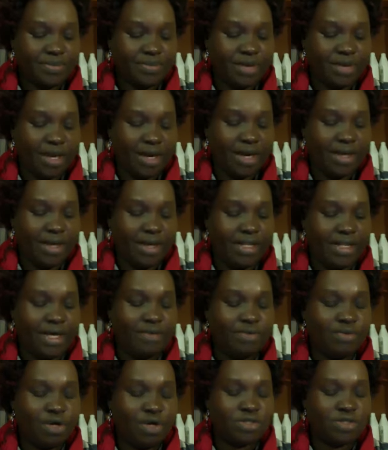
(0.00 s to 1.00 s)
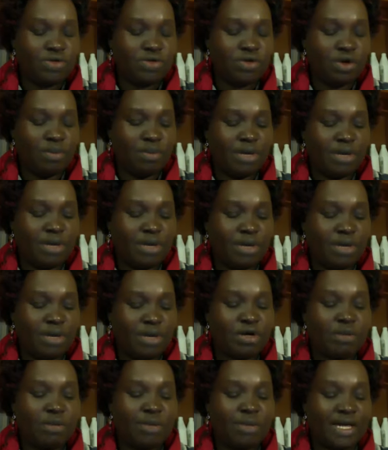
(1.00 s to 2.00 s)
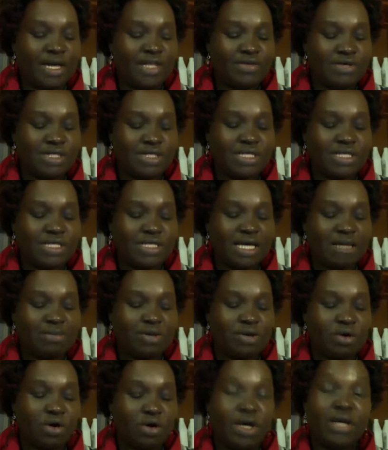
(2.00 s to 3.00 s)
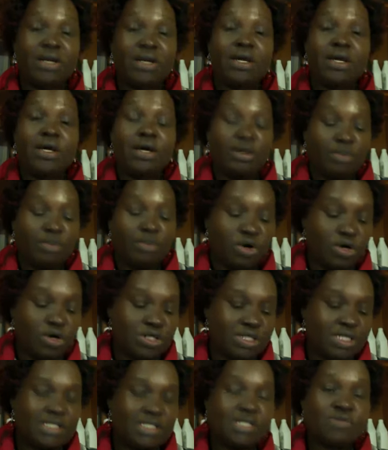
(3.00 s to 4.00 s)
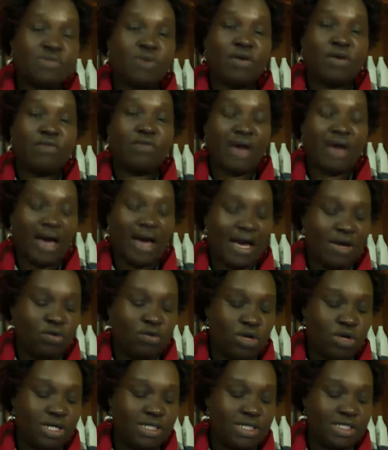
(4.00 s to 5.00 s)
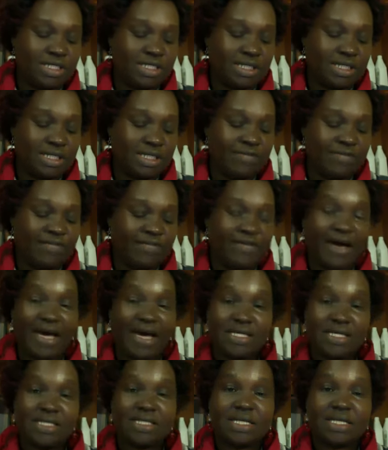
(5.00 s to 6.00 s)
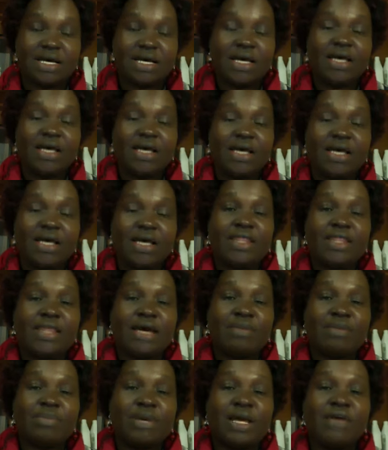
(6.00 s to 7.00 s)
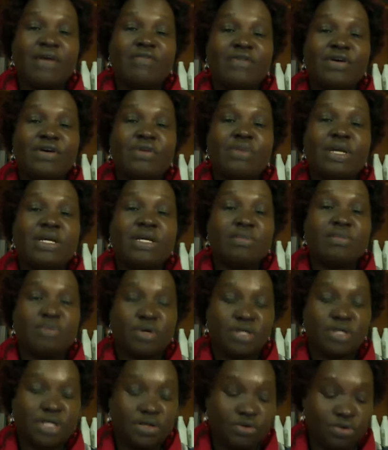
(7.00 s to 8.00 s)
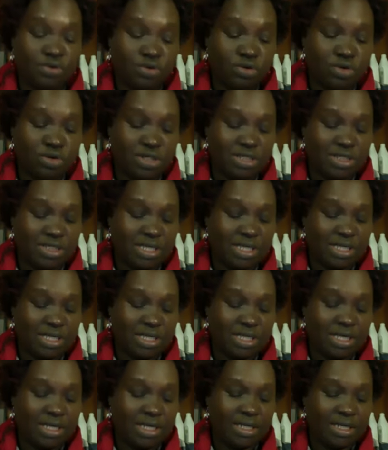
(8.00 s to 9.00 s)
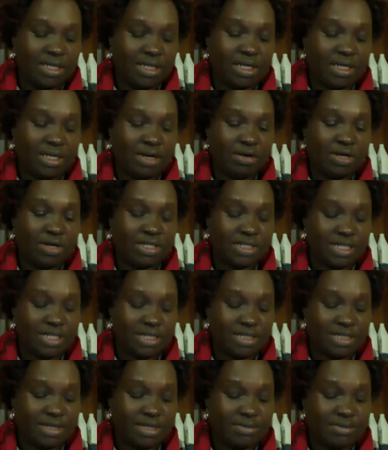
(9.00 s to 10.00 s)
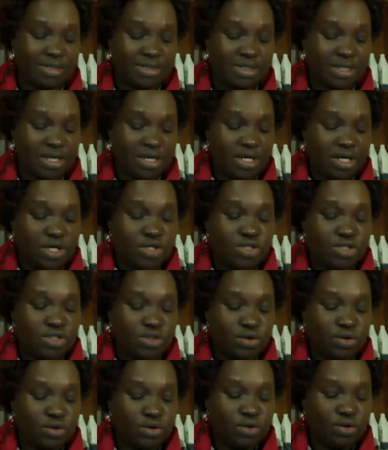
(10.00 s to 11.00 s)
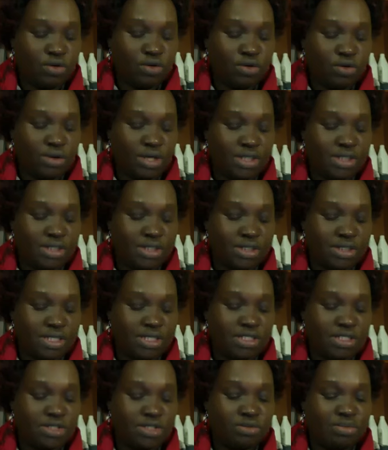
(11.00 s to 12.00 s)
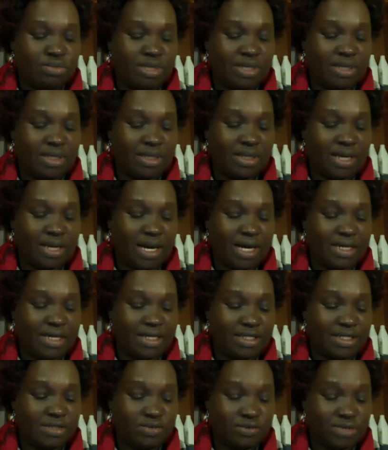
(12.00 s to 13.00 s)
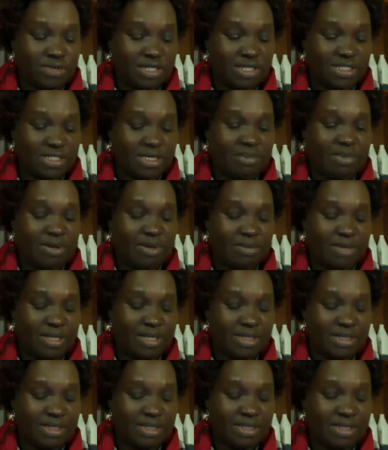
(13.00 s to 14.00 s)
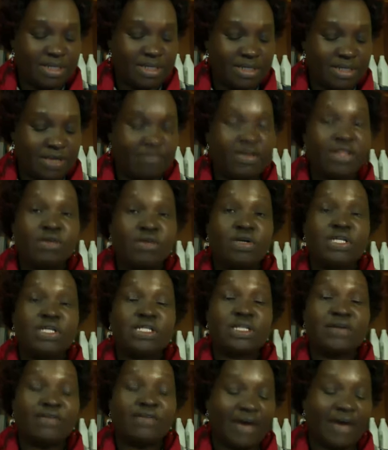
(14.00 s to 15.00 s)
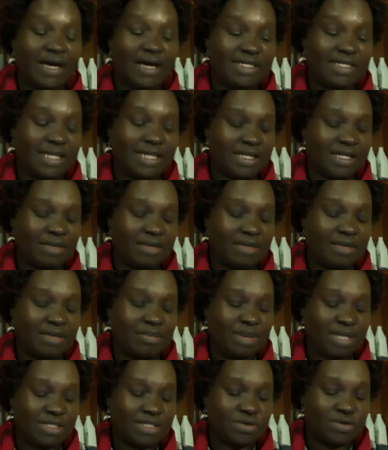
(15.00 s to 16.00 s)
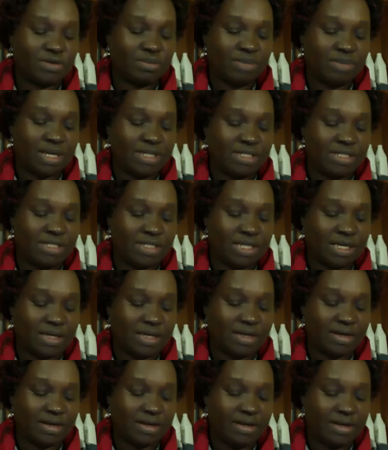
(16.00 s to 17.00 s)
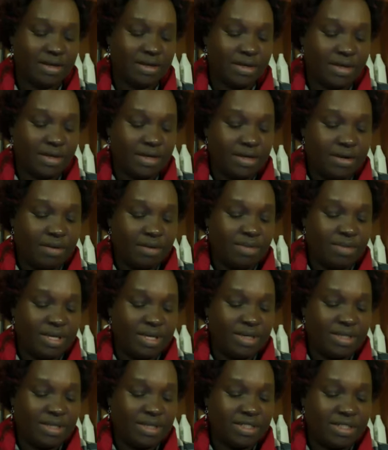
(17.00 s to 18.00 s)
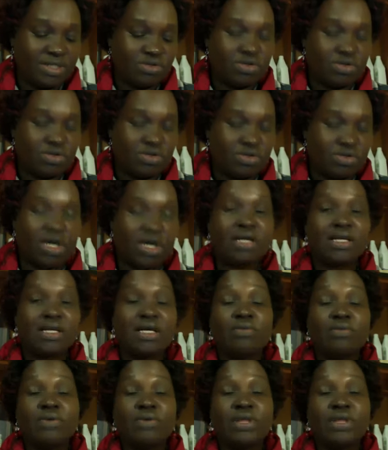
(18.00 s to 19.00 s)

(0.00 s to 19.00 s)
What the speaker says: And then we also recommend omega-3 salmon oil, because this is one of the high quality fats that play very many important roles in our systems. So it needs to be added to the supplements, even though it is a fat and the person might be struggling with